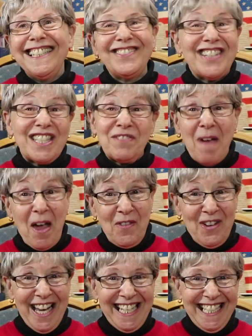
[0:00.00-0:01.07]
it was my
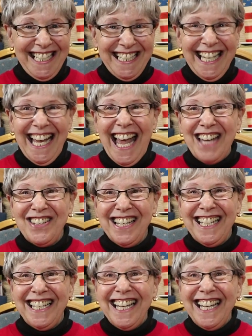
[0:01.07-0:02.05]
wedding. I,